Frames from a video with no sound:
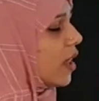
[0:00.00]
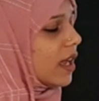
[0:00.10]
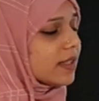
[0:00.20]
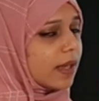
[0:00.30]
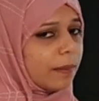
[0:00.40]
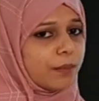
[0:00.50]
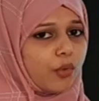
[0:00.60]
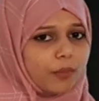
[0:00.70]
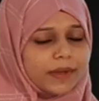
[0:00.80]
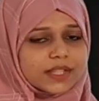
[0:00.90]
there are some
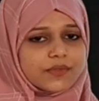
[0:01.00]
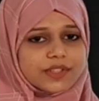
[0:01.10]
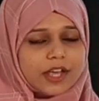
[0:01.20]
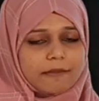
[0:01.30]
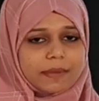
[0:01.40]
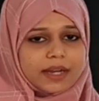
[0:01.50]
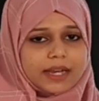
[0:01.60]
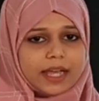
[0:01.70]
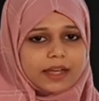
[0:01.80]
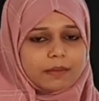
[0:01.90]
movements which have been
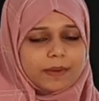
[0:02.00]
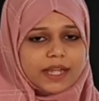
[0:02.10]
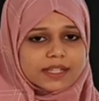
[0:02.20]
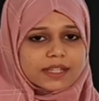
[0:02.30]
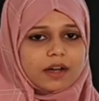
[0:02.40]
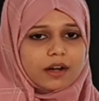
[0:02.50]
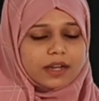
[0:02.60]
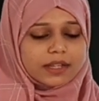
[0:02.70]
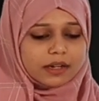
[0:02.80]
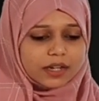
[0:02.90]
taken place
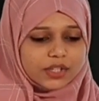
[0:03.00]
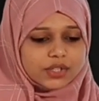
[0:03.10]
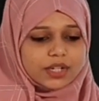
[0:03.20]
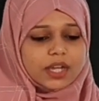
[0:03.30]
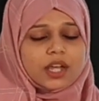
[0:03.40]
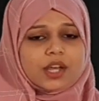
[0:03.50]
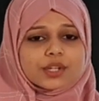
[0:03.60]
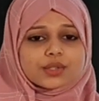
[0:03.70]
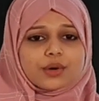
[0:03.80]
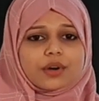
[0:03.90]
in the history.
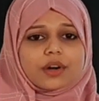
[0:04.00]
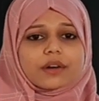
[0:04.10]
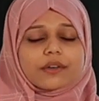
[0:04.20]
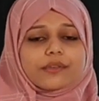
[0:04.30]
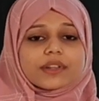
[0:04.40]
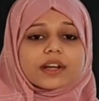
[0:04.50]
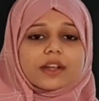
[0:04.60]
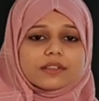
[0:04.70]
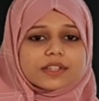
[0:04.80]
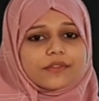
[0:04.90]
So for the
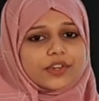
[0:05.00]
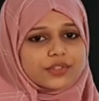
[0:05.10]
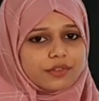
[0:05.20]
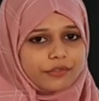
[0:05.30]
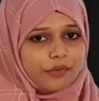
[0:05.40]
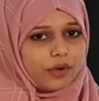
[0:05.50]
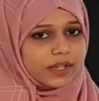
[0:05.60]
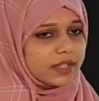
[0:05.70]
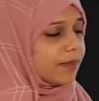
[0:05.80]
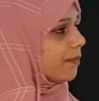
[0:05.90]
conservation of
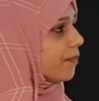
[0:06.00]
forest.